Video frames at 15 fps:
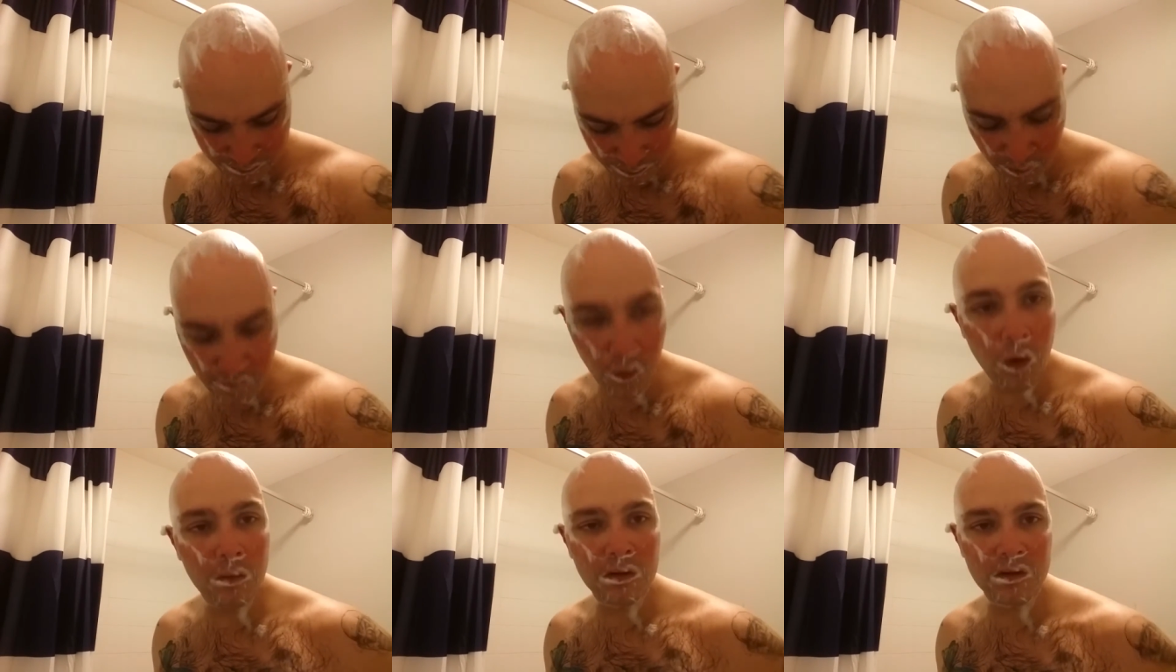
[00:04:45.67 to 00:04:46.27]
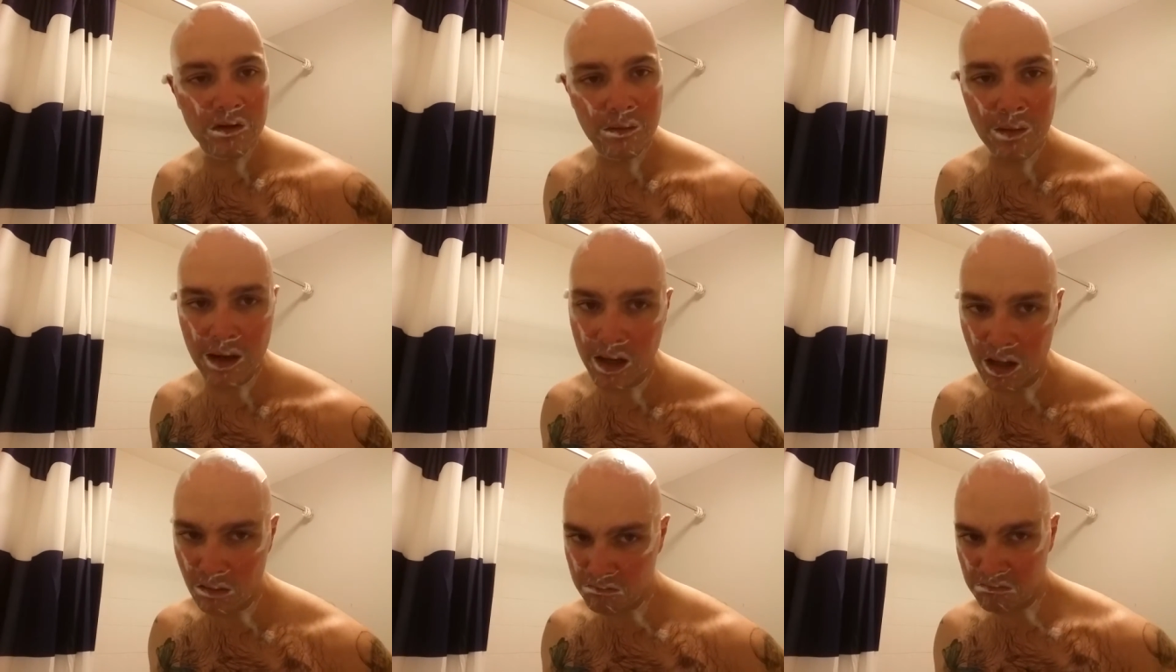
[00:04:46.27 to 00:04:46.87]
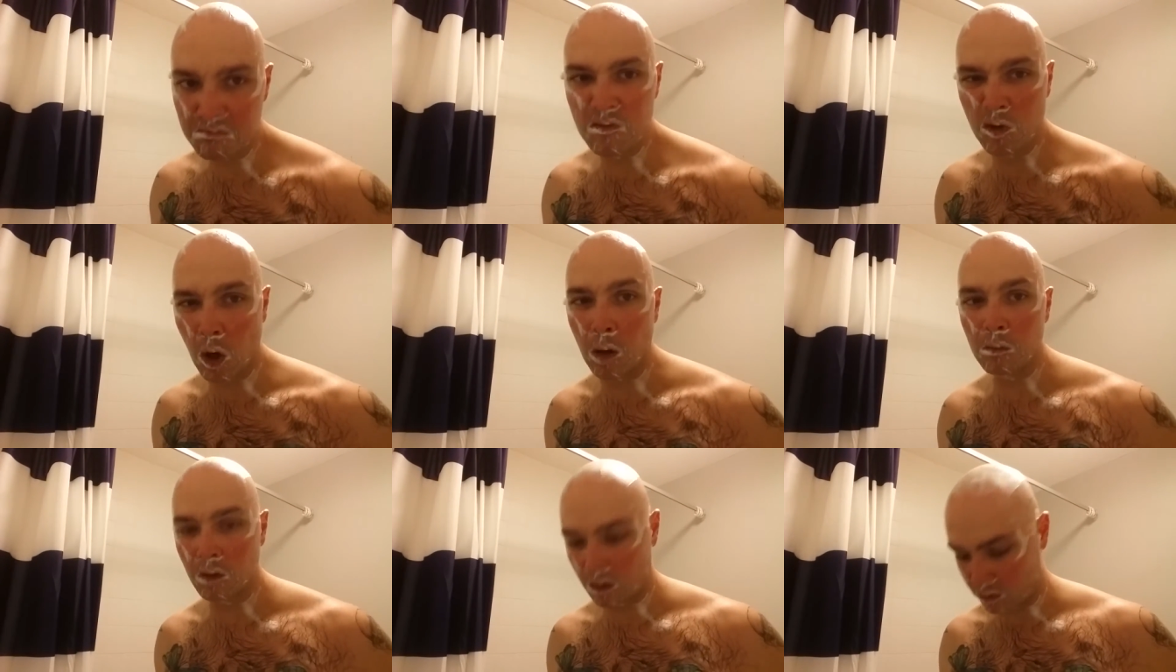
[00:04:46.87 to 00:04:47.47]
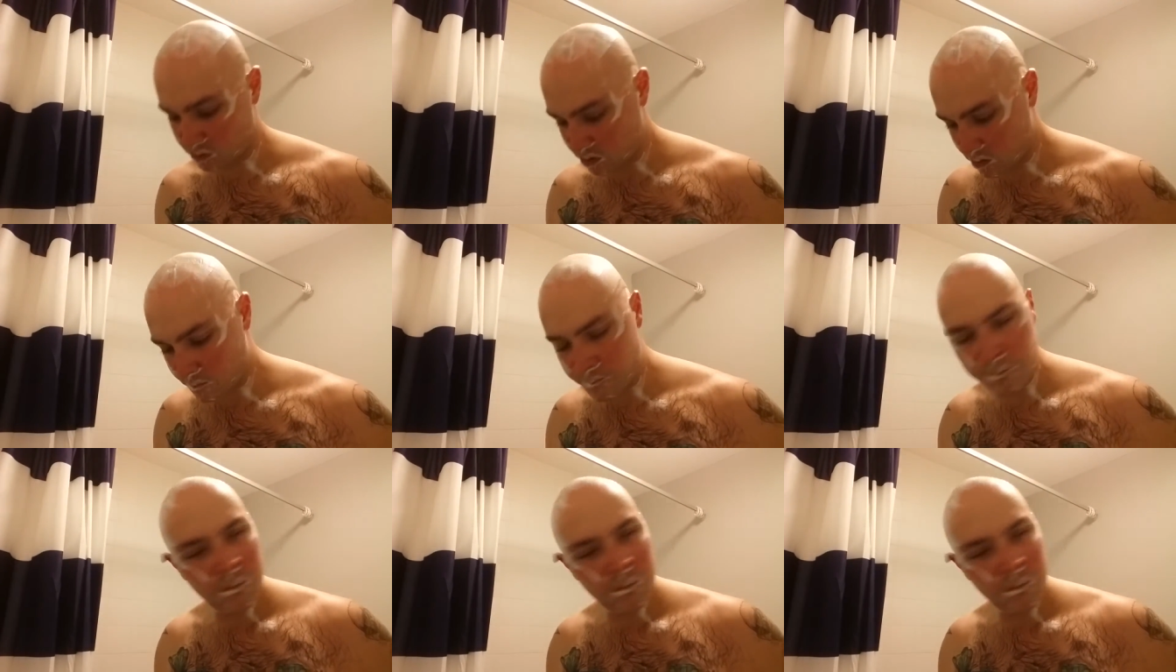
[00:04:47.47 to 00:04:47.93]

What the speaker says: Performance for me, top notch.